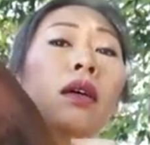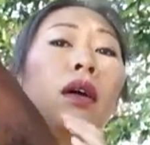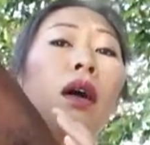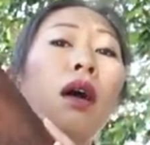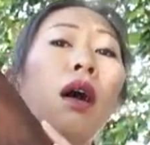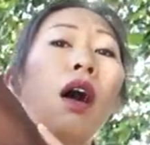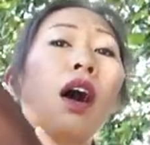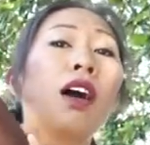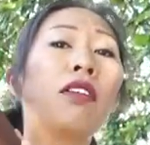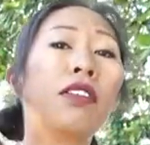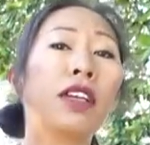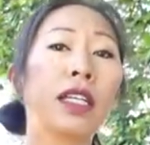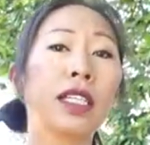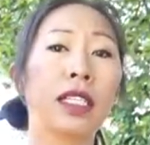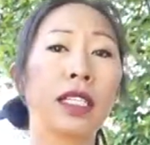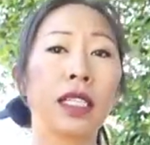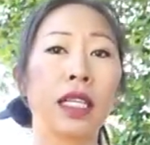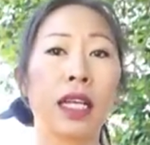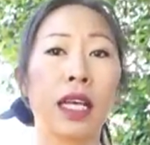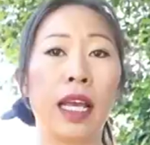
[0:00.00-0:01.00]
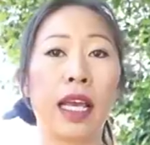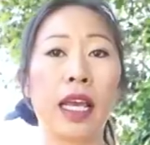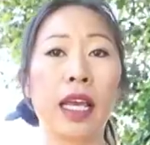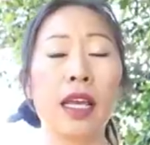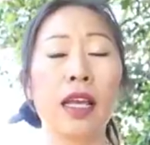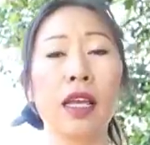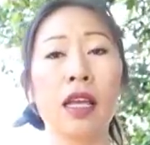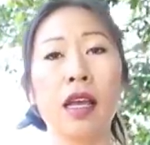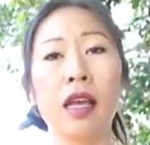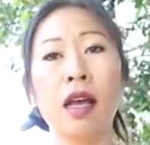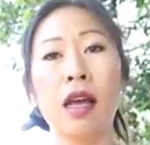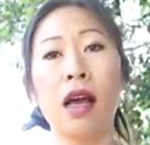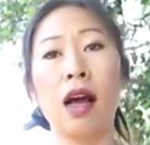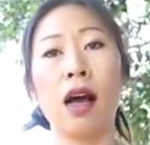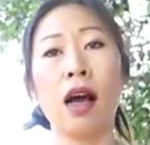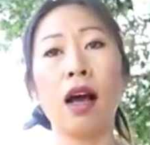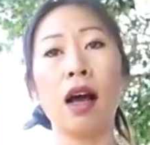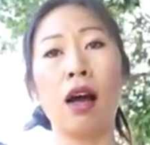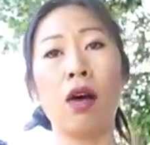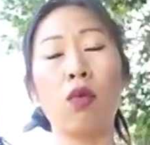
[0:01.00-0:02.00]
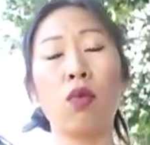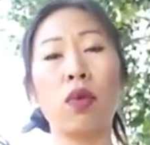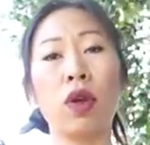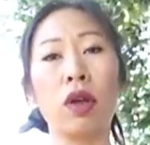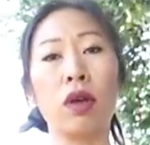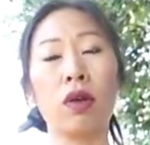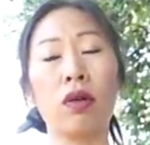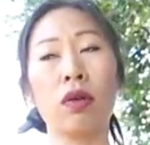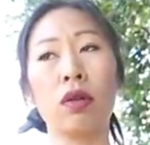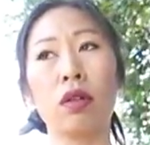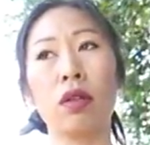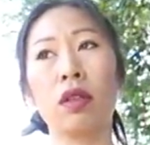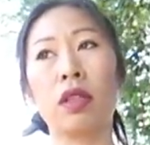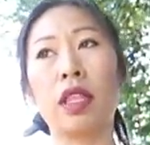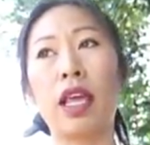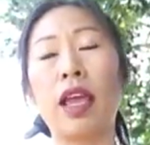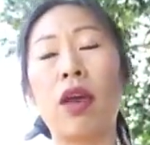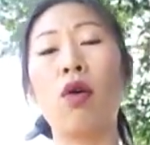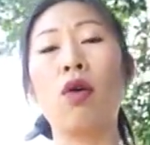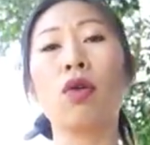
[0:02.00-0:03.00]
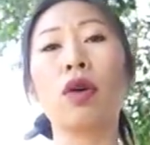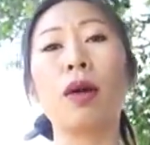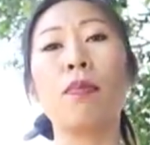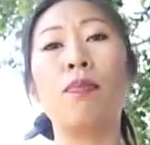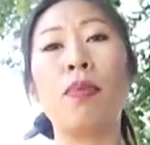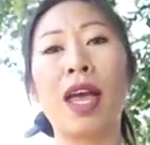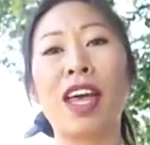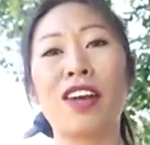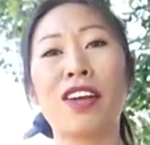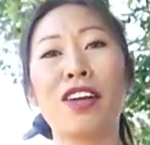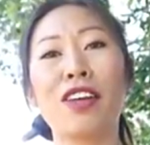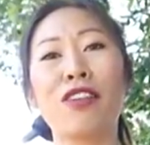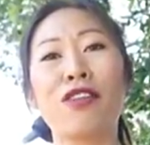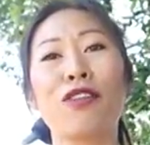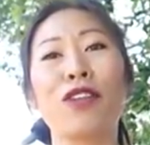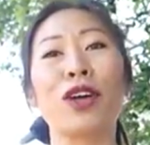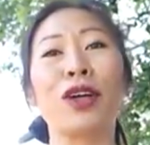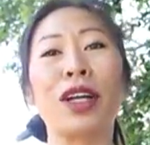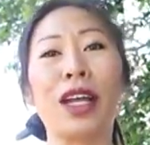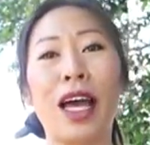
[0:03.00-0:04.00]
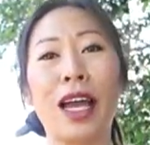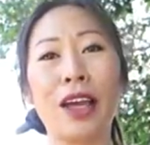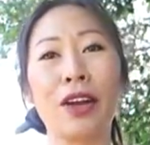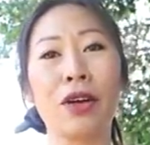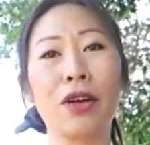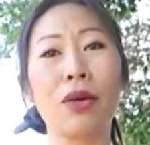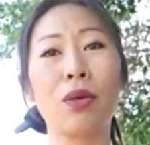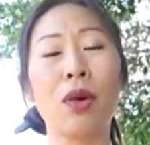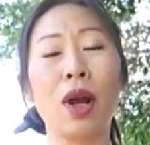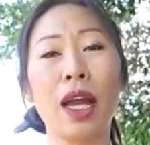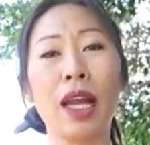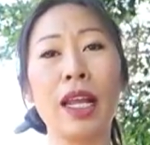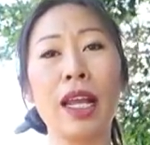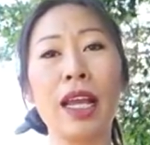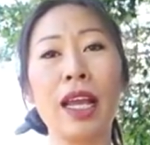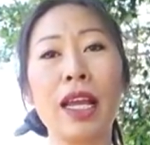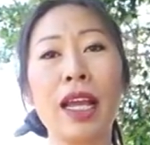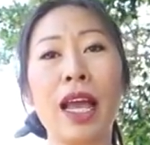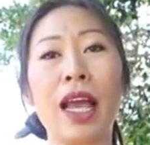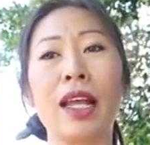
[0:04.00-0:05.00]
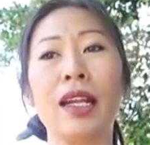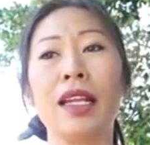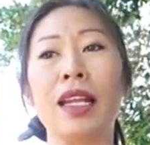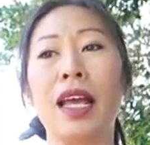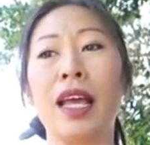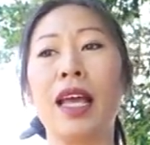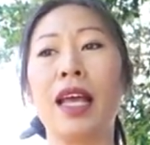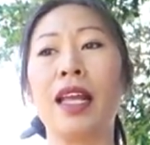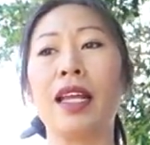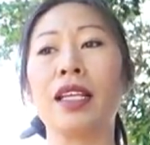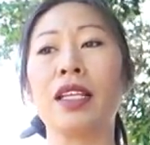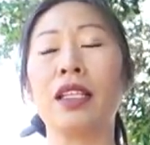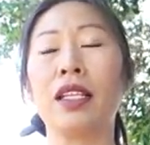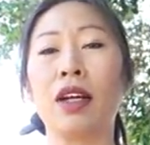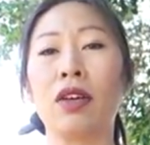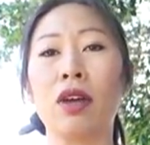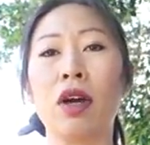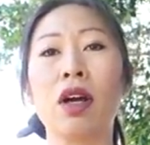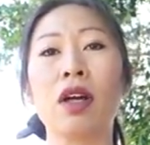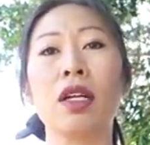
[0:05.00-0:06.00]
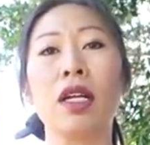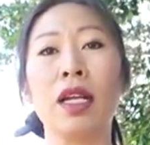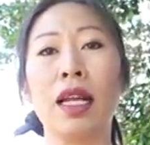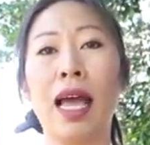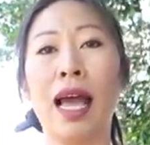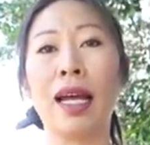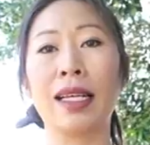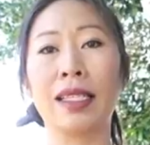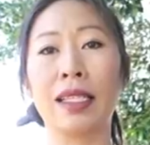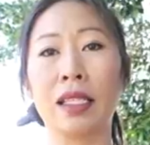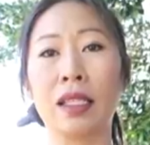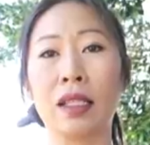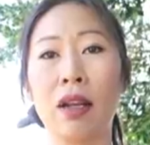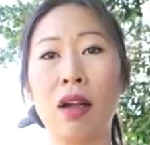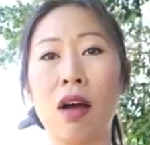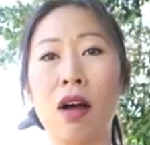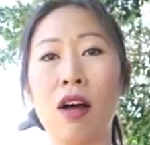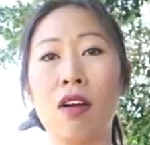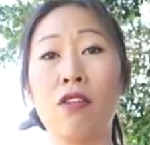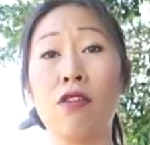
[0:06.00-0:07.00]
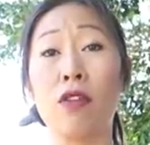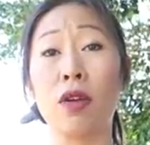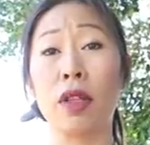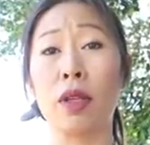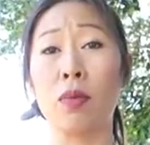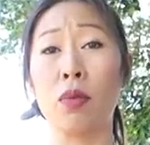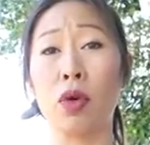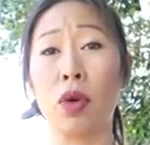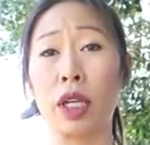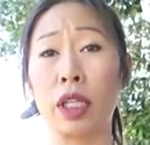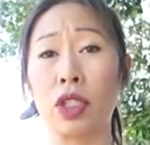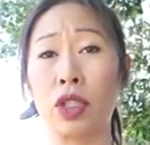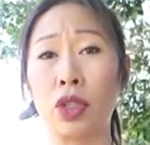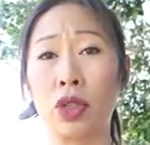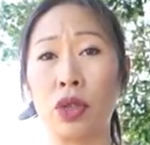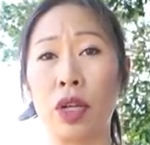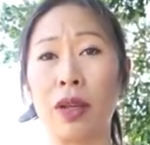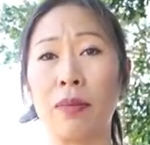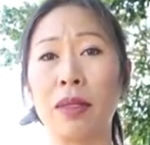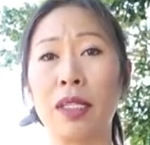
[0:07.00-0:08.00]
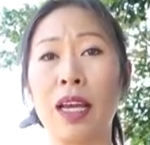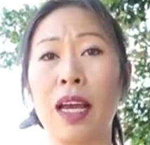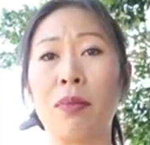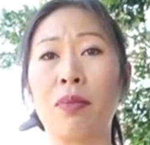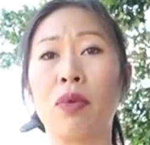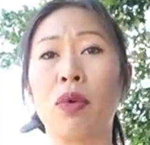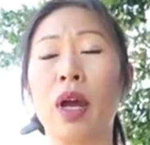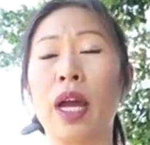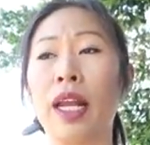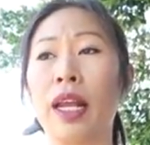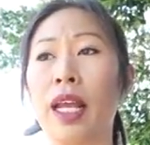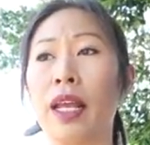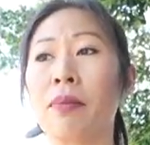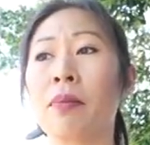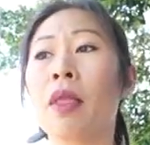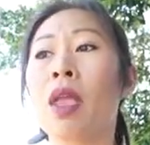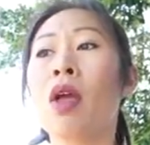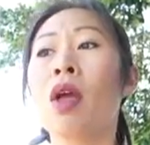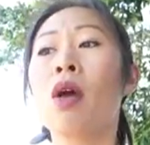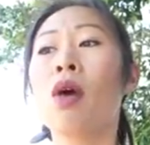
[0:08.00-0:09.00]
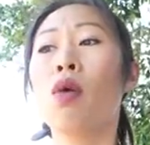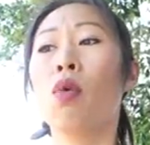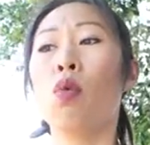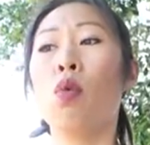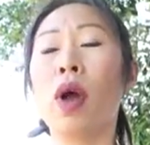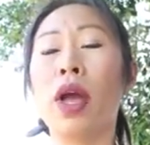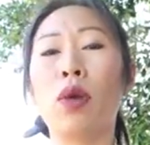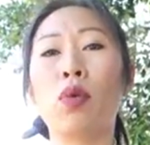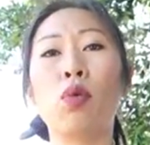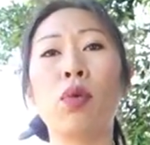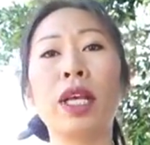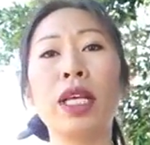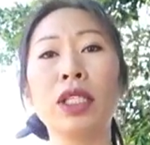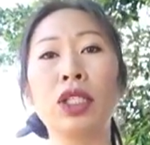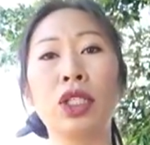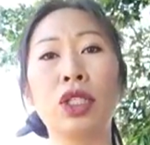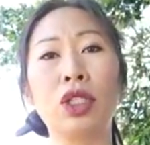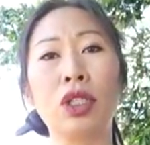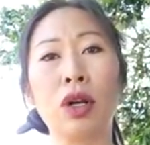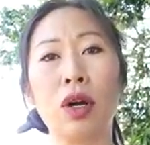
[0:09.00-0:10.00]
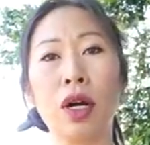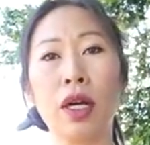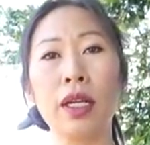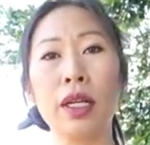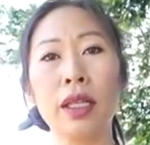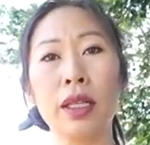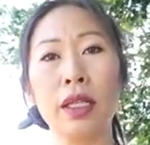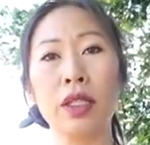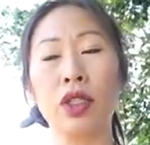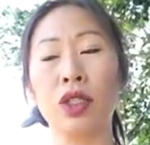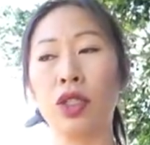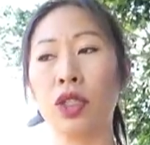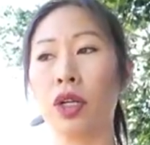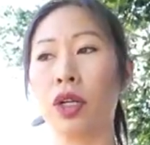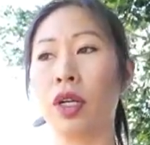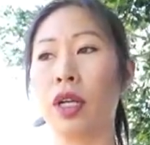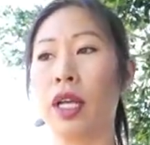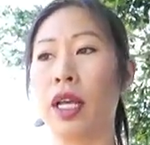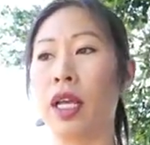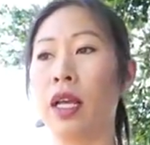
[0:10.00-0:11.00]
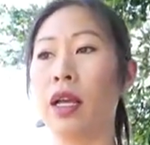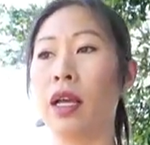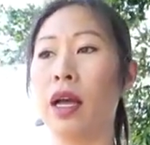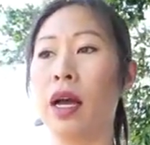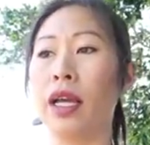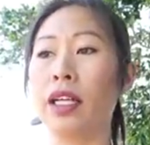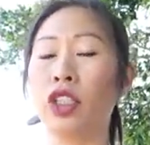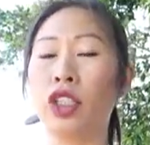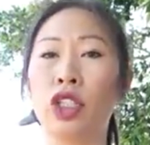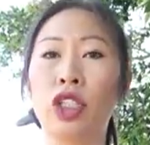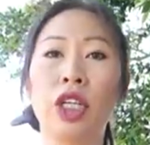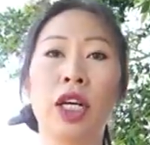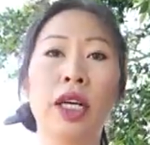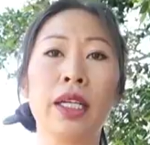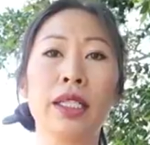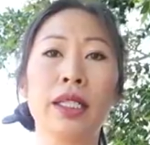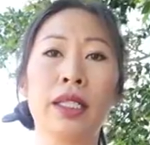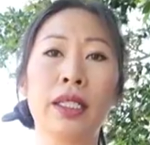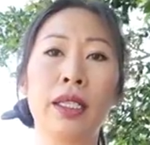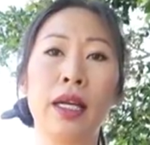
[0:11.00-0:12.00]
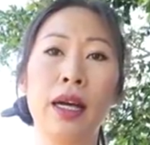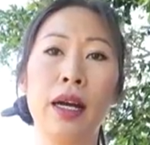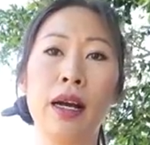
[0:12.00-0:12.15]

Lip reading: obviously, they hold up better for lighter riding, and then they're not going to last as long for the more extreme type riding. When we started this journey, I just